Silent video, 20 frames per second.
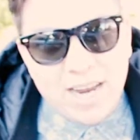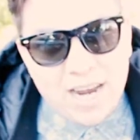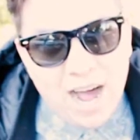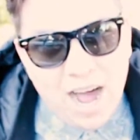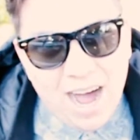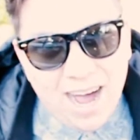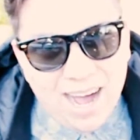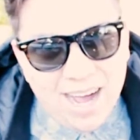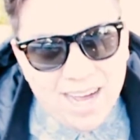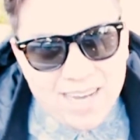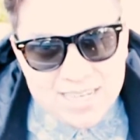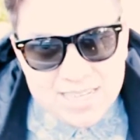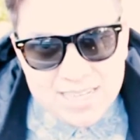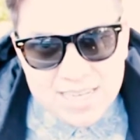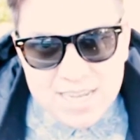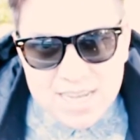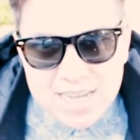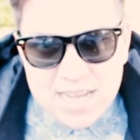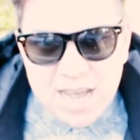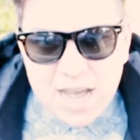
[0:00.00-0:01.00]
at art,
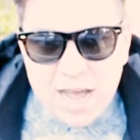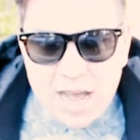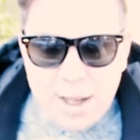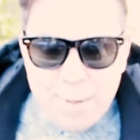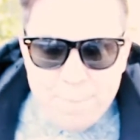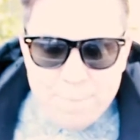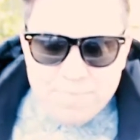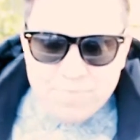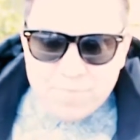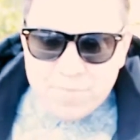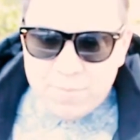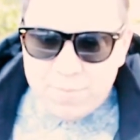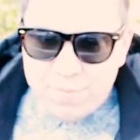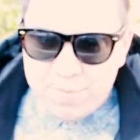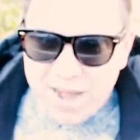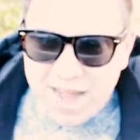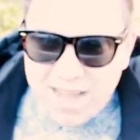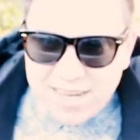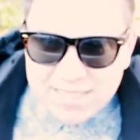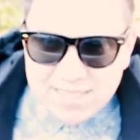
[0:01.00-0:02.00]

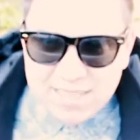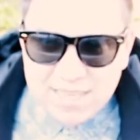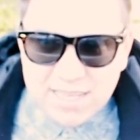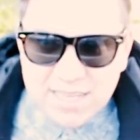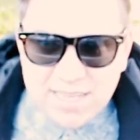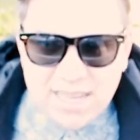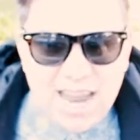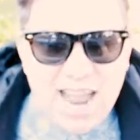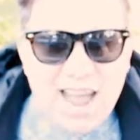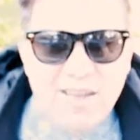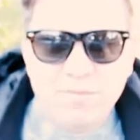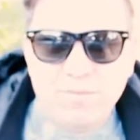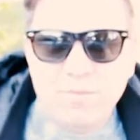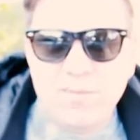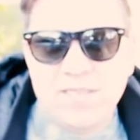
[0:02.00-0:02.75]
but they haven't